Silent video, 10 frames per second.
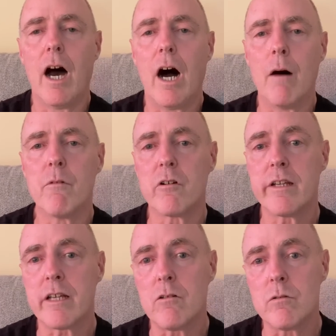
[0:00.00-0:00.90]
I'm not going
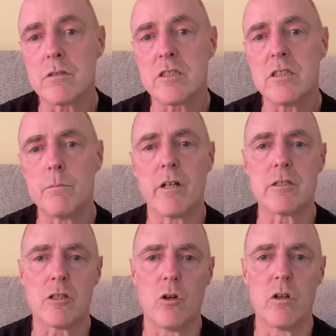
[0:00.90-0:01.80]
to go on too
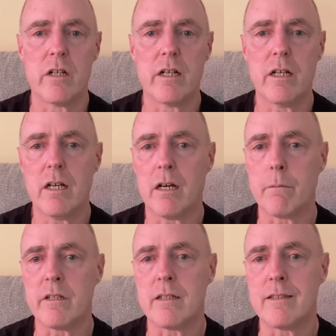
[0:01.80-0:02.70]
much longer. I'm
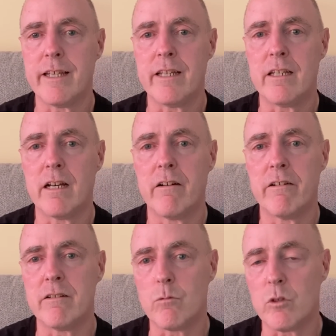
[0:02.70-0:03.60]
going to let you go
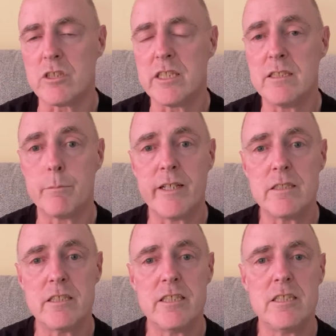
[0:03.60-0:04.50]
and watch his
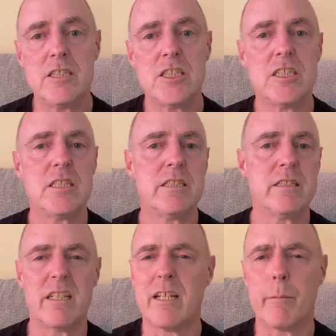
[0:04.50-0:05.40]
message. It's
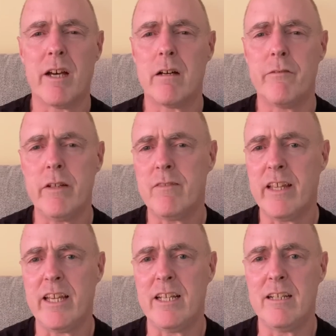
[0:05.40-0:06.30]
only about a
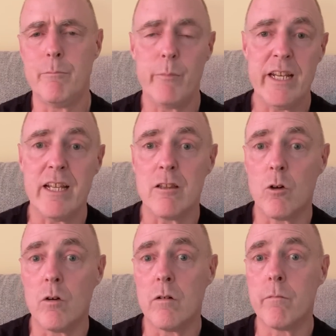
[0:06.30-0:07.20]
15-minute
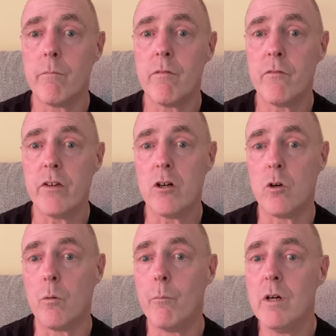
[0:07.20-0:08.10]
long
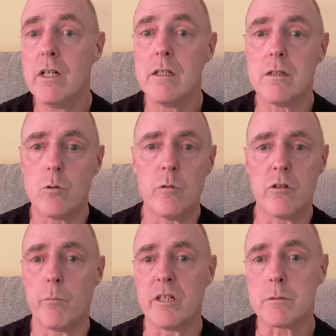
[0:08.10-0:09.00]
film, or
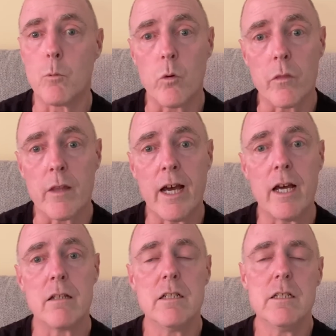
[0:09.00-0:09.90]
not much more than
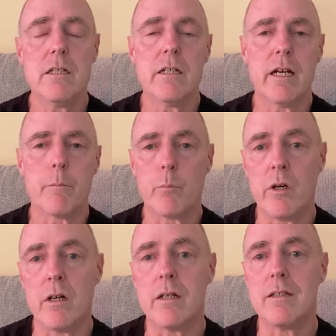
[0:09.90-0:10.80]
that.
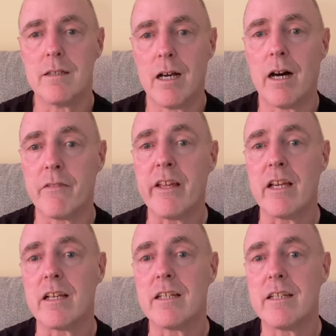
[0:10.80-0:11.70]
But I
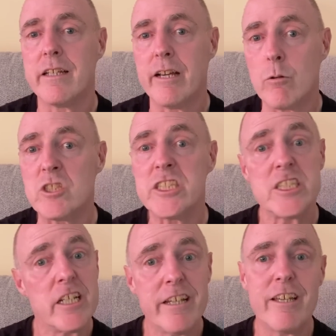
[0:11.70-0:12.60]
think it will
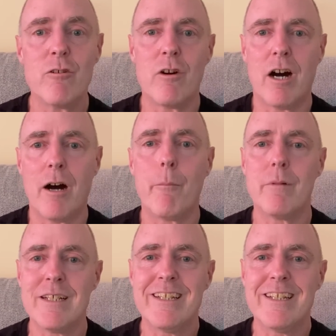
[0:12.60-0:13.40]
cheer you up.